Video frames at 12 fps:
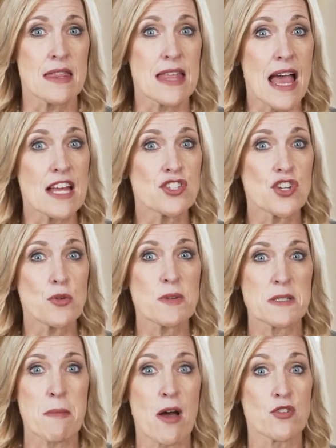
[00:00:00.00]
The engine
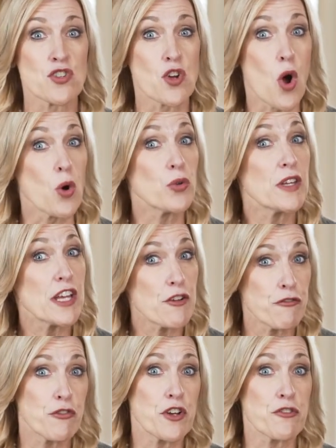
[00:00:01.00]
was mounted only
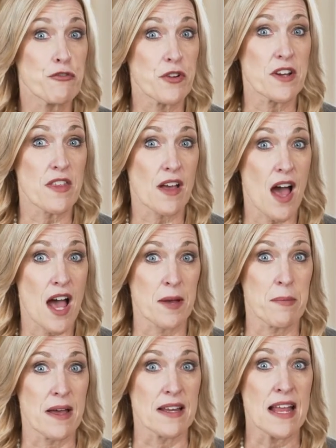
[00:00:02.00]
a foot in front of the
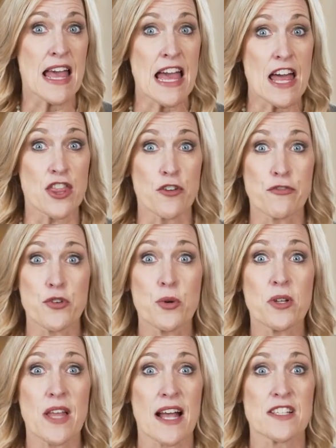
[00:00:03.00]
cockpit, and the
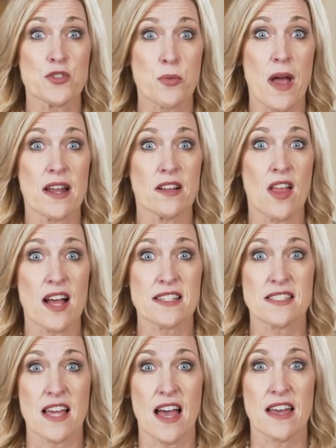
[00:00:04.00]
fuel lines ran
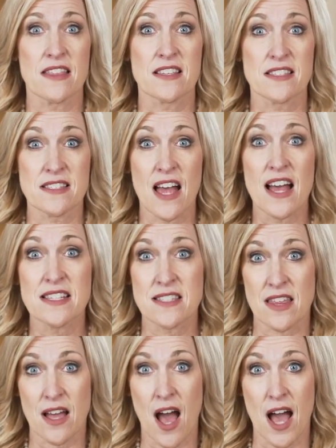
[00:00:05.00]
alongside the
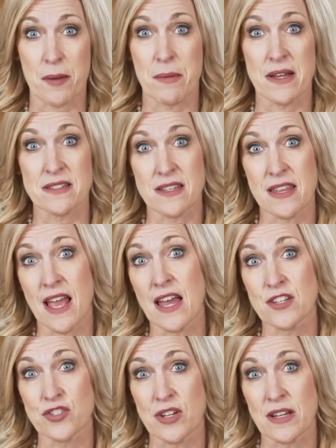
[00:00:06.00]
sides of the cockpit to the
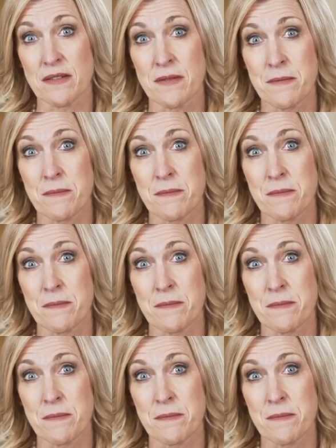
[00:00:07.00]
engine.